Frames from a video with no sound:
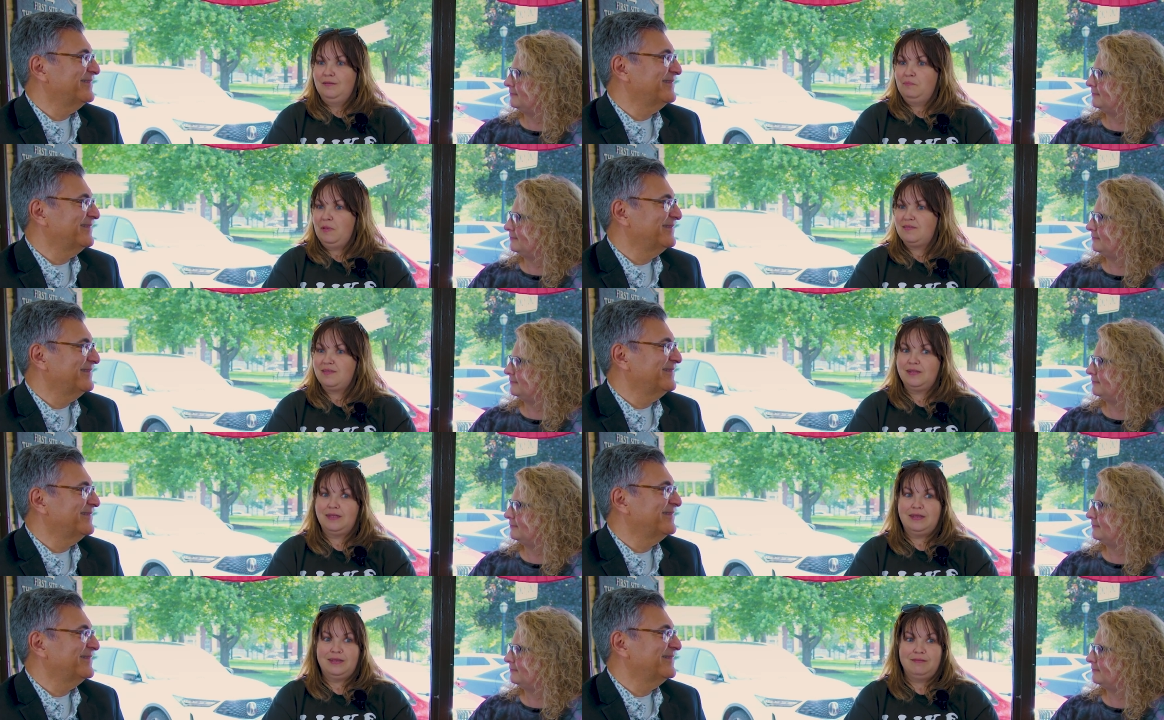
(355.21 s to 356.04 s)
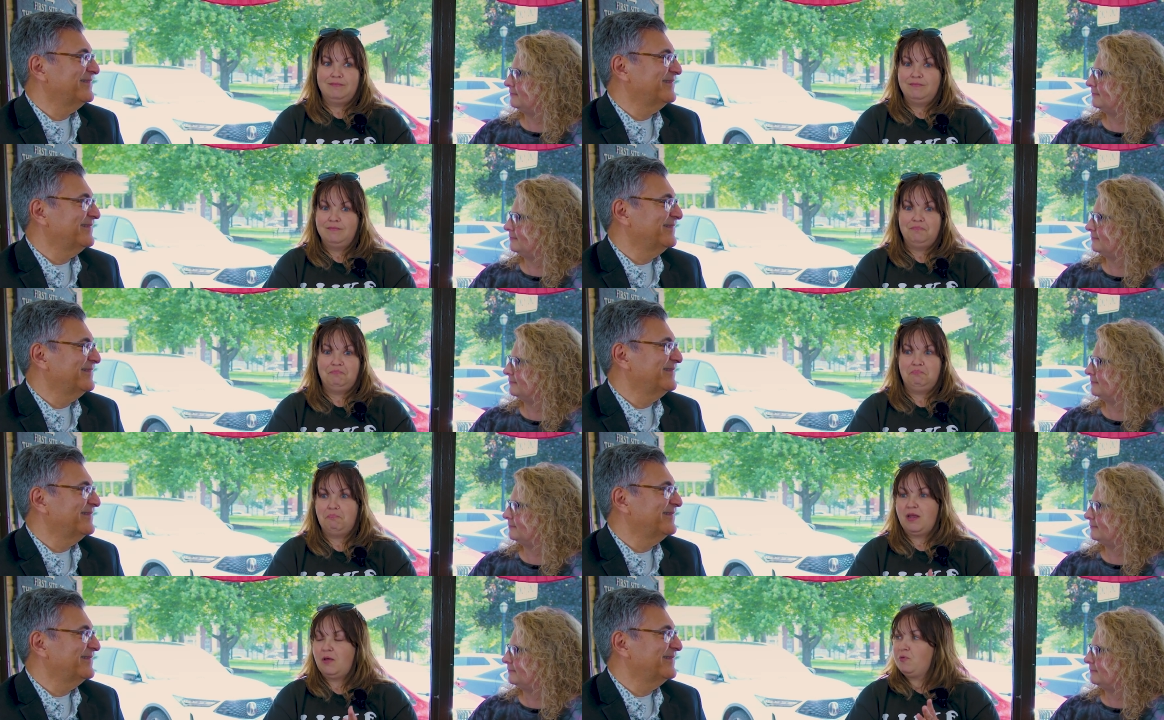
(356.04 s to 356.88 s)
Speaker 1: basically
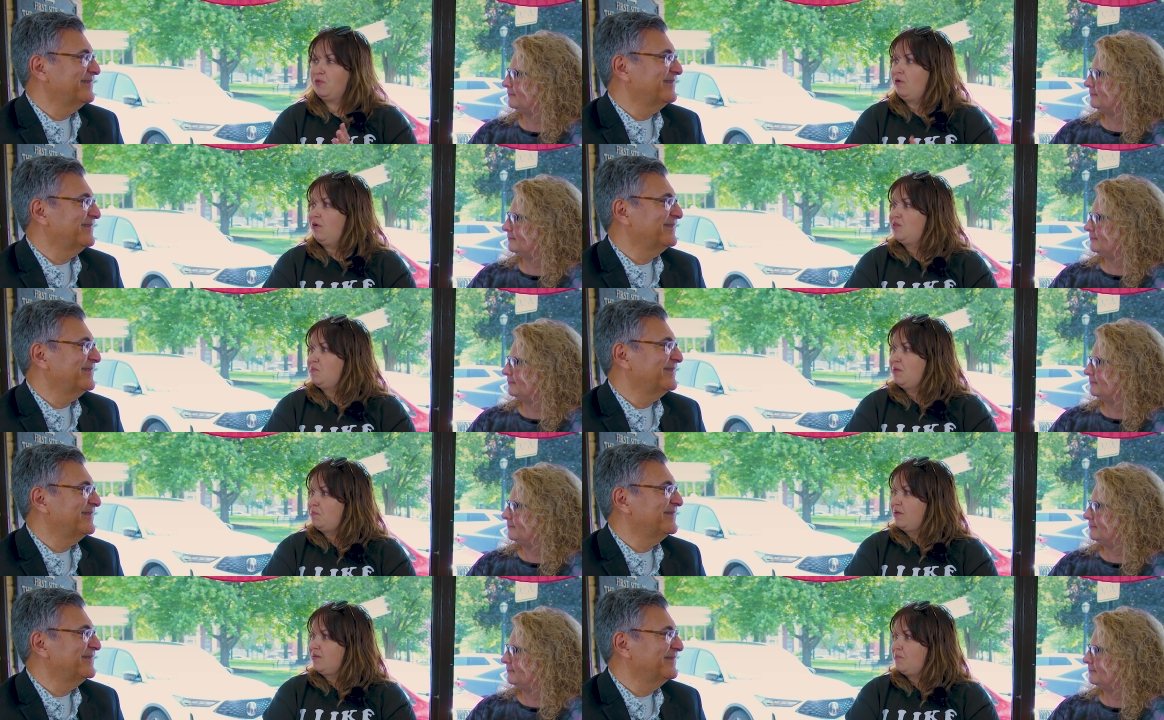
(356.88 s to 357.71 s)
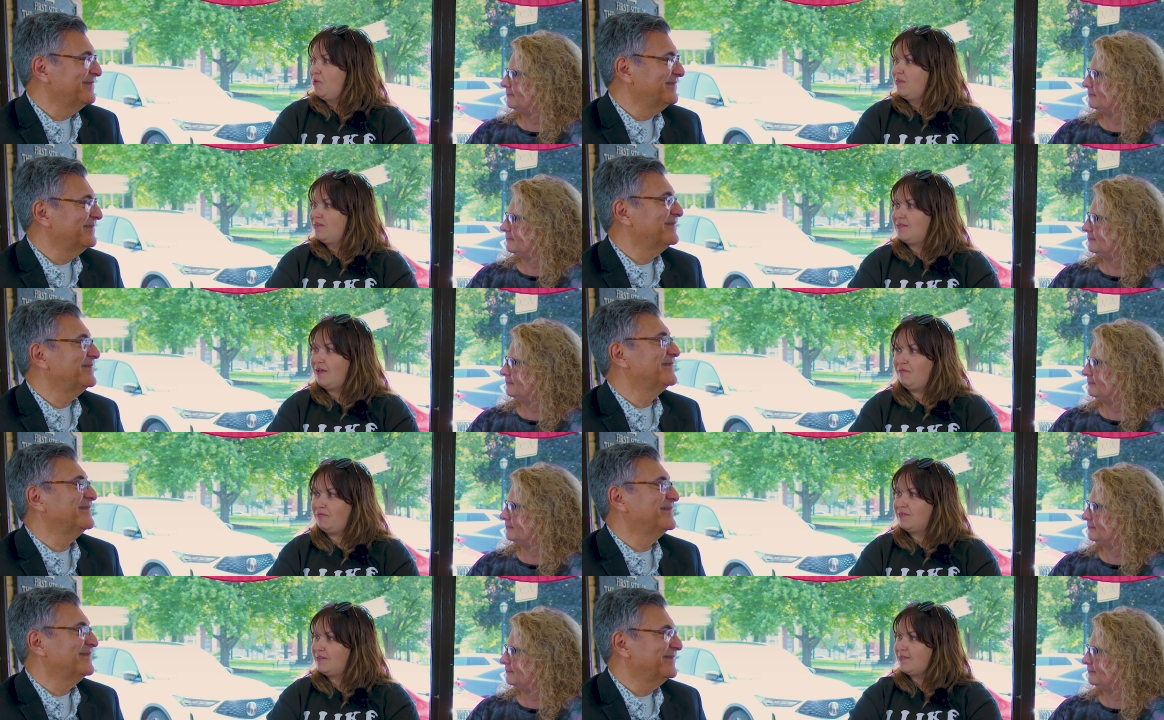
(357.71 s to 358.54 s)
met up with her husband and picked up all the stuff
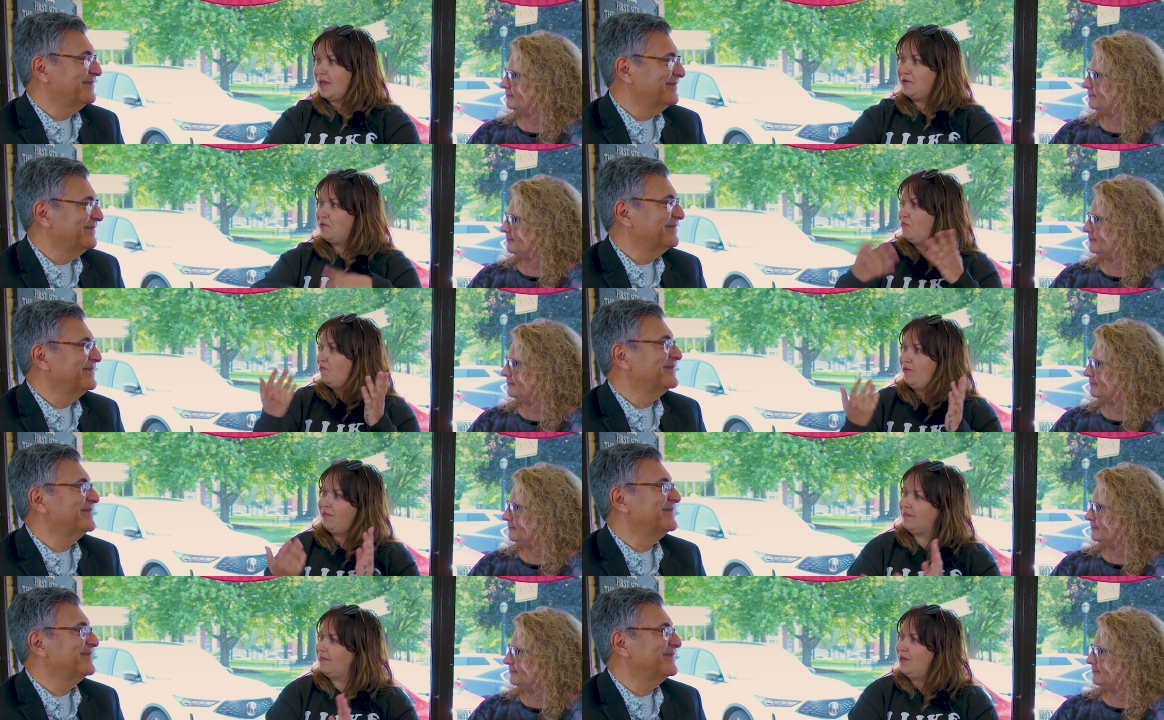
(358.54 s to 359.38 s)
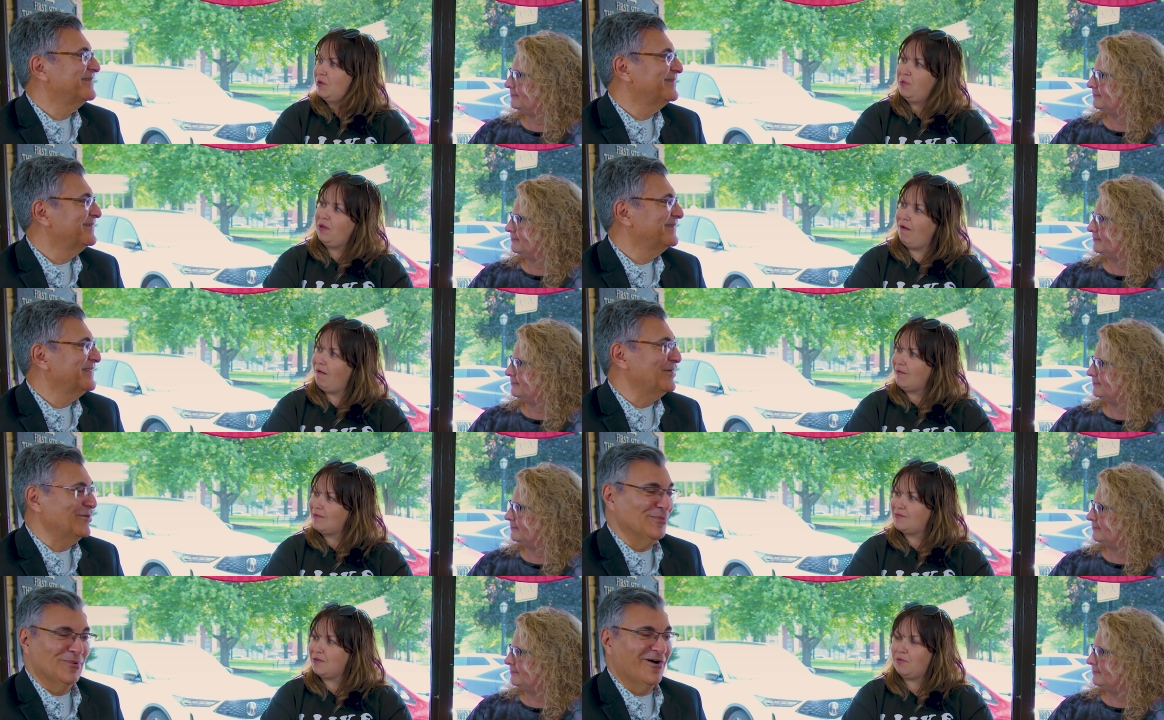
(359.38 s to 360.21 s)
and signed over and here we are. Here you
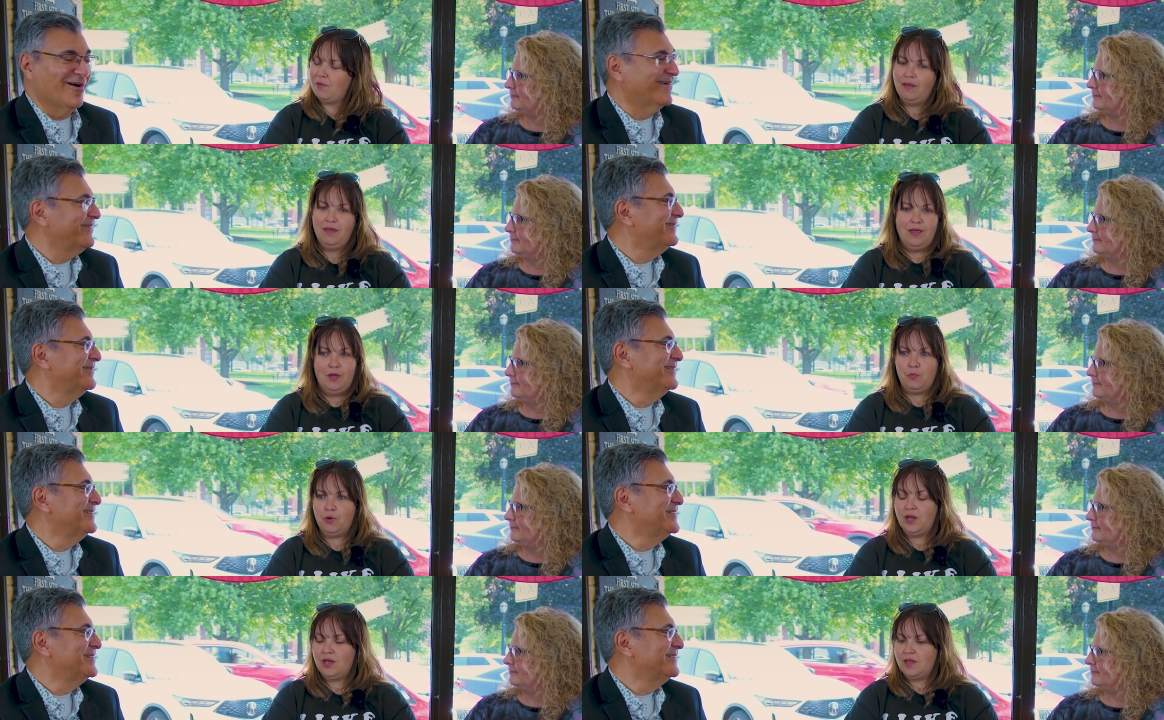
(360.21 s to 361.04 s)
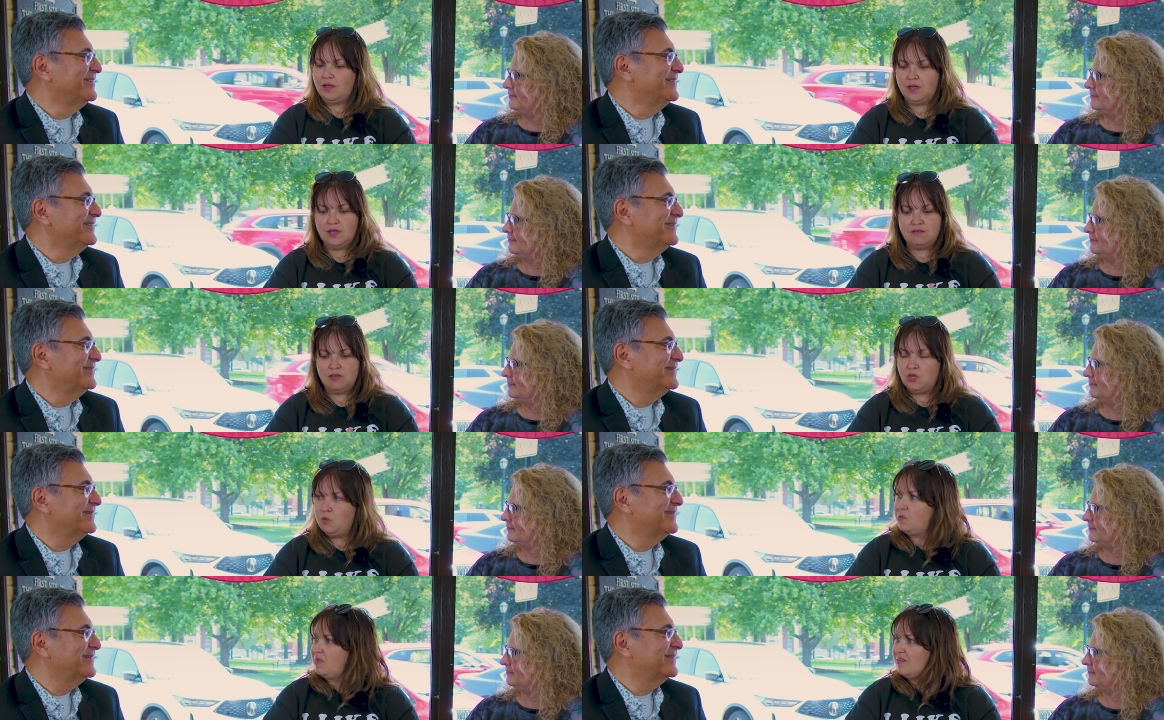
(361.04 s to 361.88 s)
so are. we're going to continue
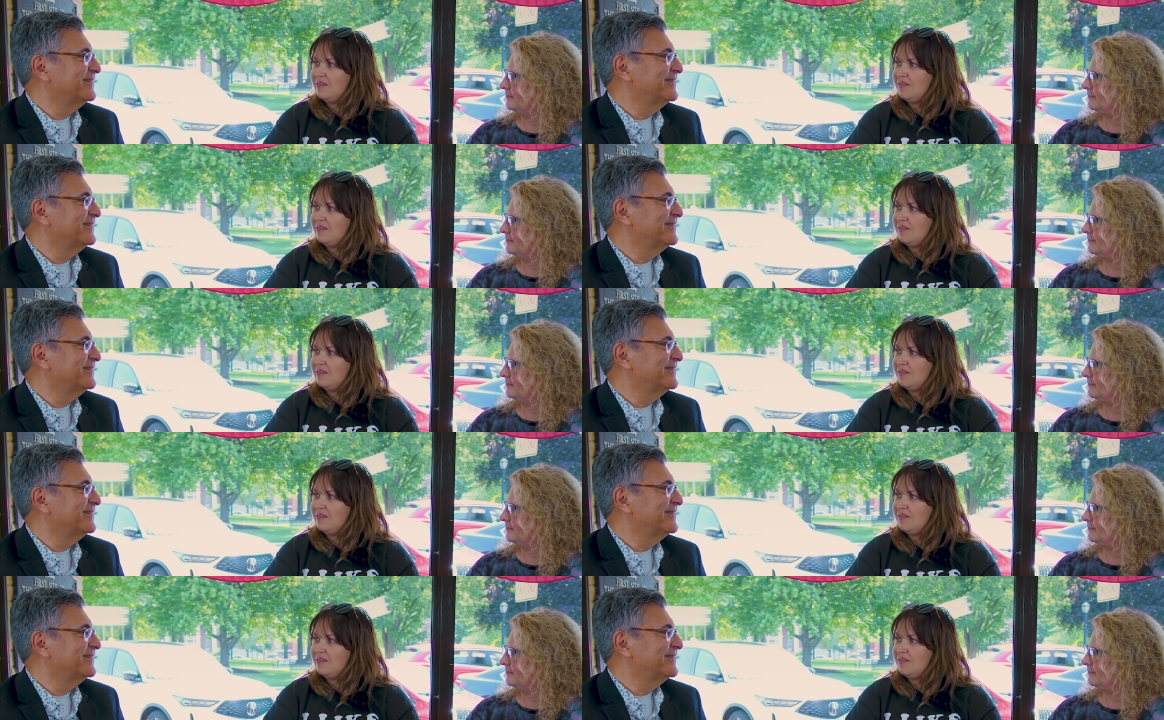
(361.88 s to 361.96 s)
with the